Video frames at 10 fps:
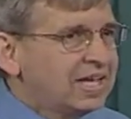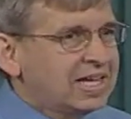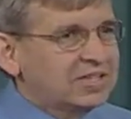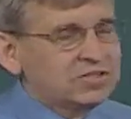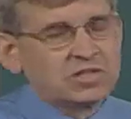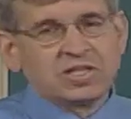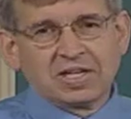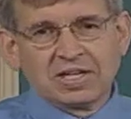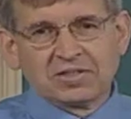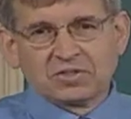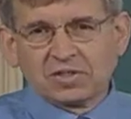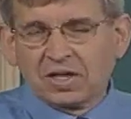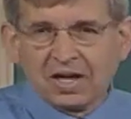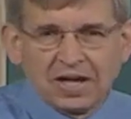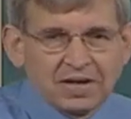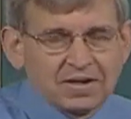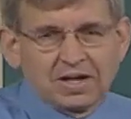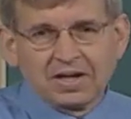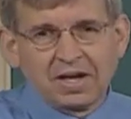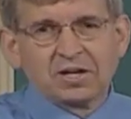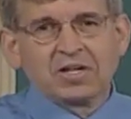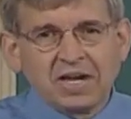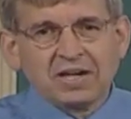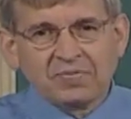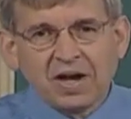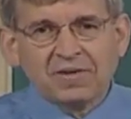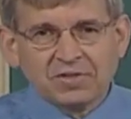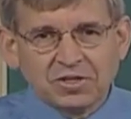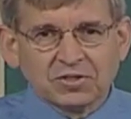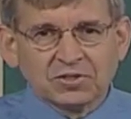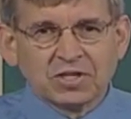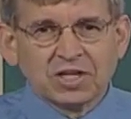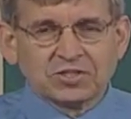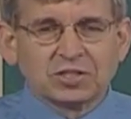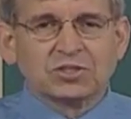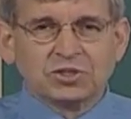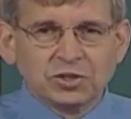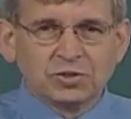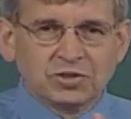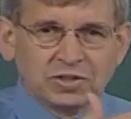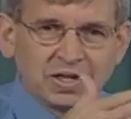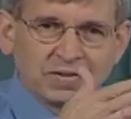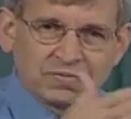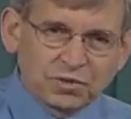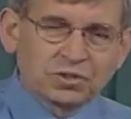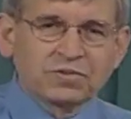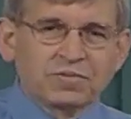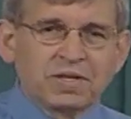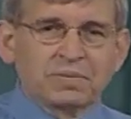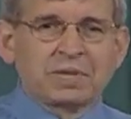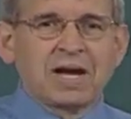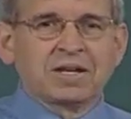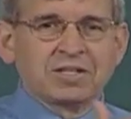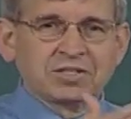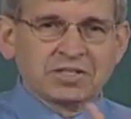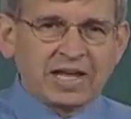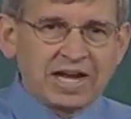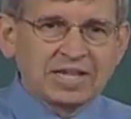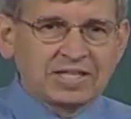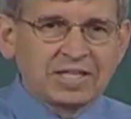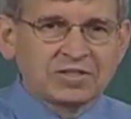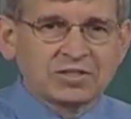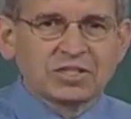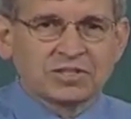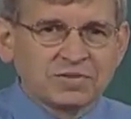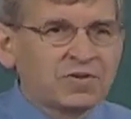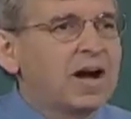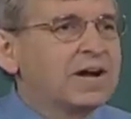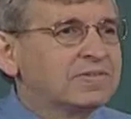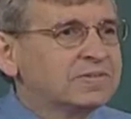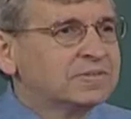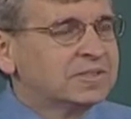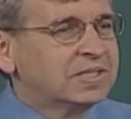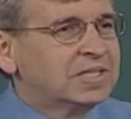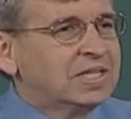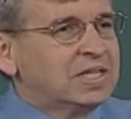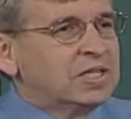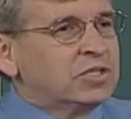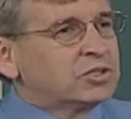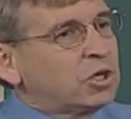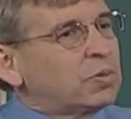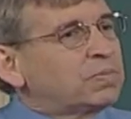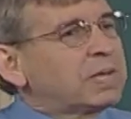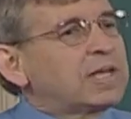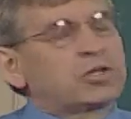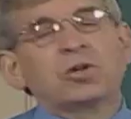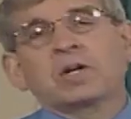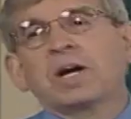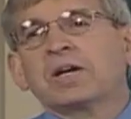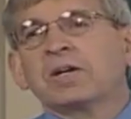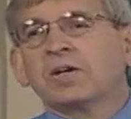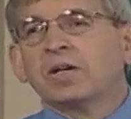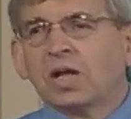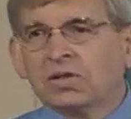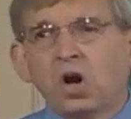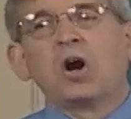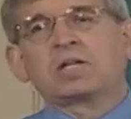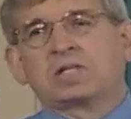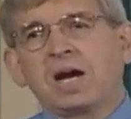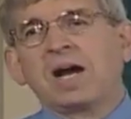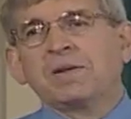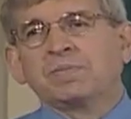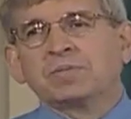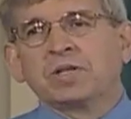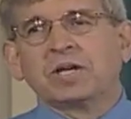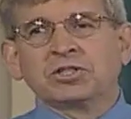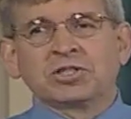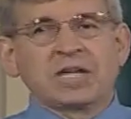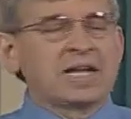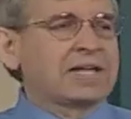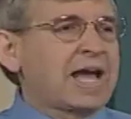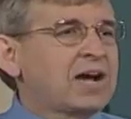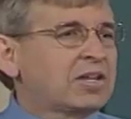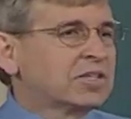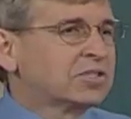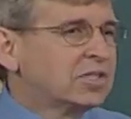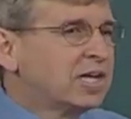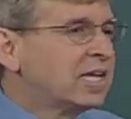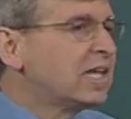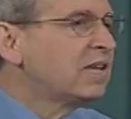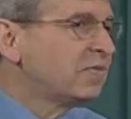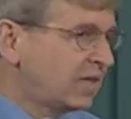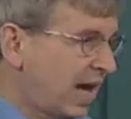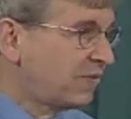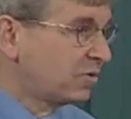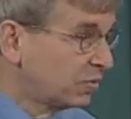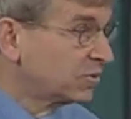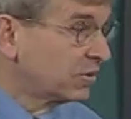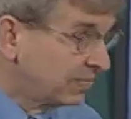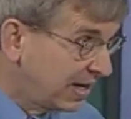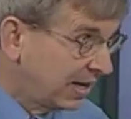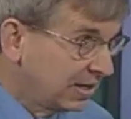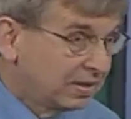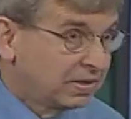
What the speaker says: is 185 years since Newton first developed calculus in 1665. So it took a long time to understand calculus, even after it was invented.